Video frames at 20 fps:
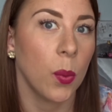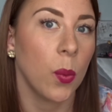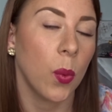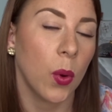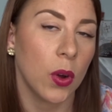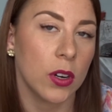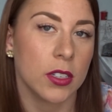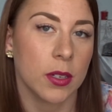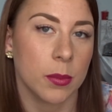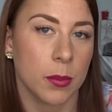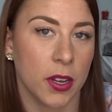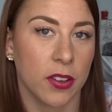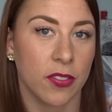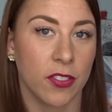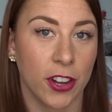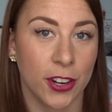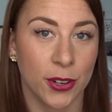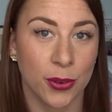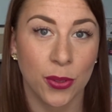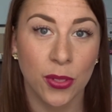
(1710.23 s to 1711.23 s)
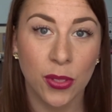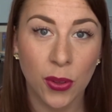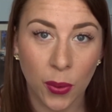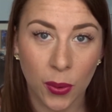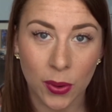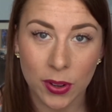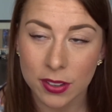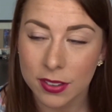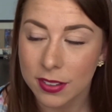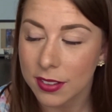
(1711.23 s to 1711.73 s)
what are my final
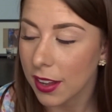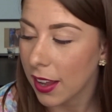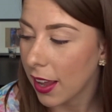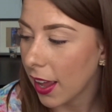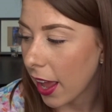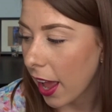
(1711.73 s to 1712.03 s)
thoughts?